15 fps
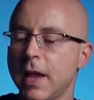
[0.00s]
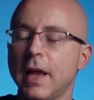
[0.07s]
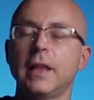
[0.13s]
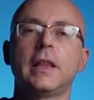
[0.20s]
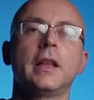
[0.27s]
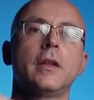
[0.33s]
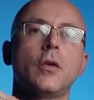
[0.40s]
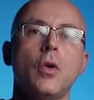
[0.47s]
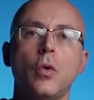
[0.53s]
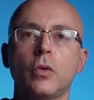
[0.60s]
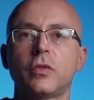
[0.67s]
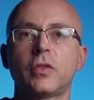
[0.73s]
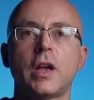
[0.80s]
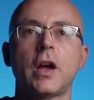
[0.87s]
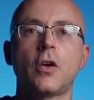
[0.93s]
and then the whole
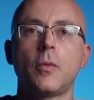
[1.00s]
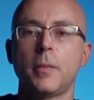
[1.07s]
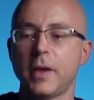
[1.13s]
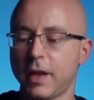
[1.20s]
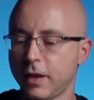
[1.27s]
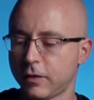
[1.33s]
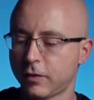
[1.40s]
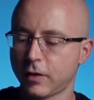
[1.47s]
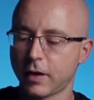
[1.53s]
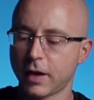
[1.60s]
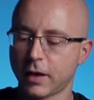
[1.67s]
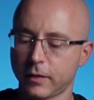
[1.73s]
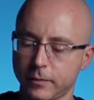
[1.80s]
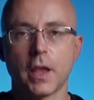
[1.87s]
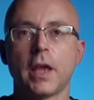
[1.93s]
cycle begins again.